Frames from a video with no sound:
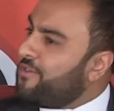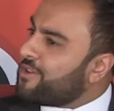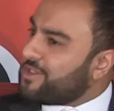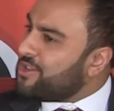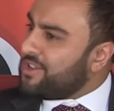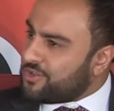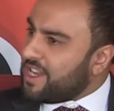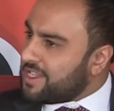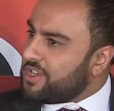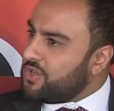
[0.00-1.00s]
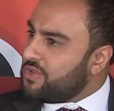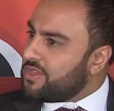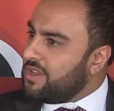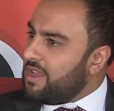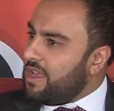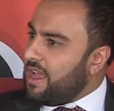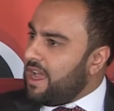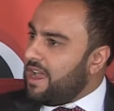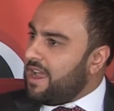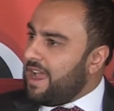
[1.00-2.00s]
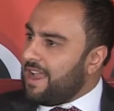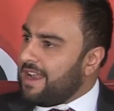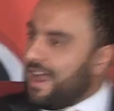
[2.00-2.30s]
got trust issues, and